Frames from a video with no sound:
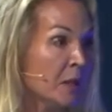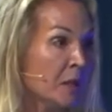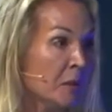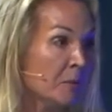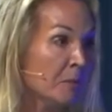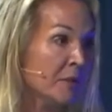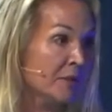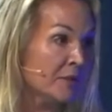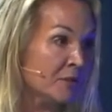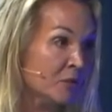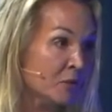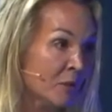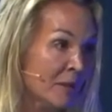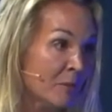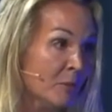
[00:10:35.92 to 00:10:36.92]
But
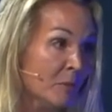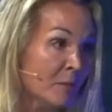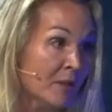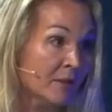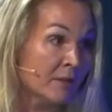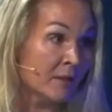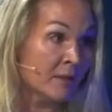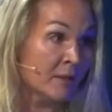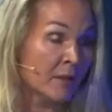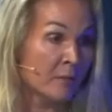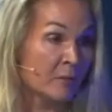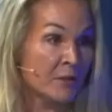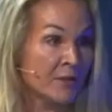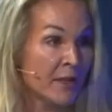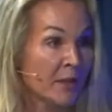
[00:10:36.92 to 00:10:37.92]
to implement a
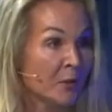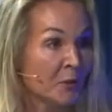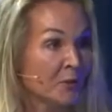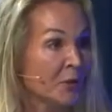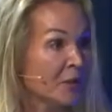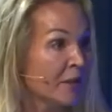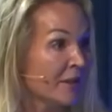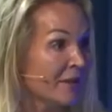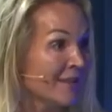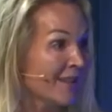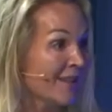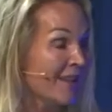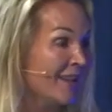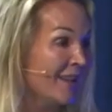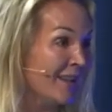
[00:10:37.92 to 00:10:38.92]
recycled target
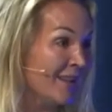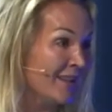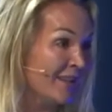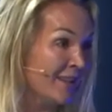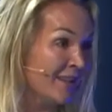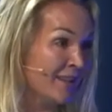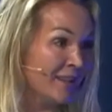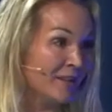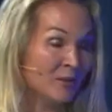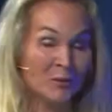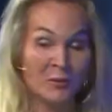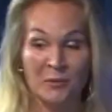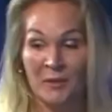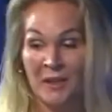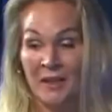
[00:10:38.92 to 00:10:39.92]
in
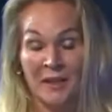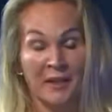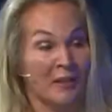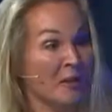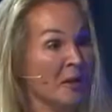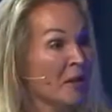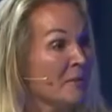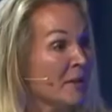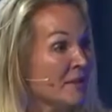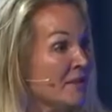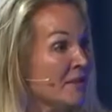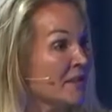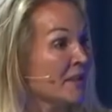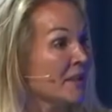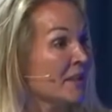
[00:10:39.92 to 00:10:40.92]
new
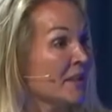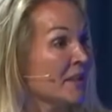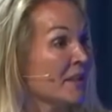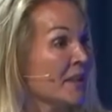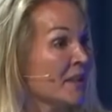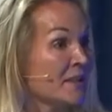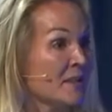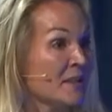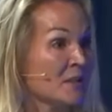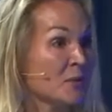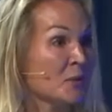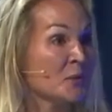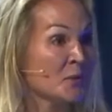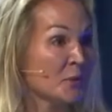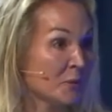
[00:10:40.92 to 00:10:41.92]
garments is
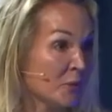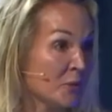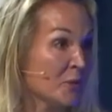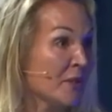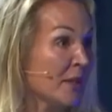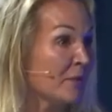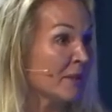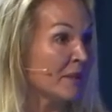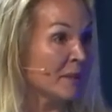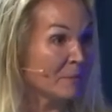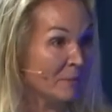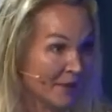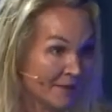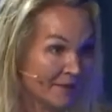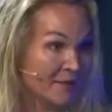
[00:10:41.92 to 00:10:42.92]
also, of course, having an
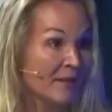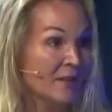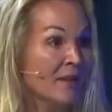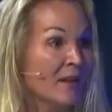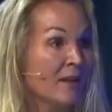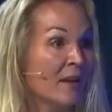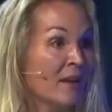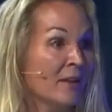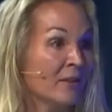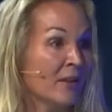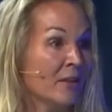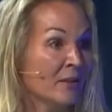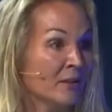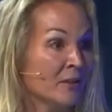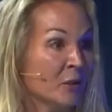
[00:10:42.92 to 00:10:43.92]
impact
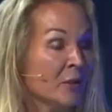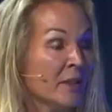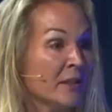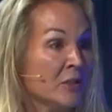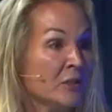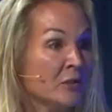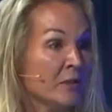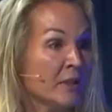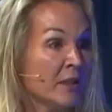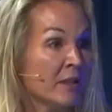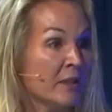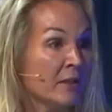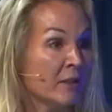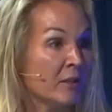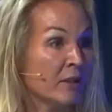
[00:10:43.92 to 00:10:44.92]
on your industry,
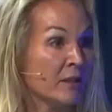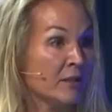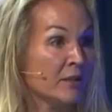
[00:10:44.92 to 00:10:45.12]
Nicolas.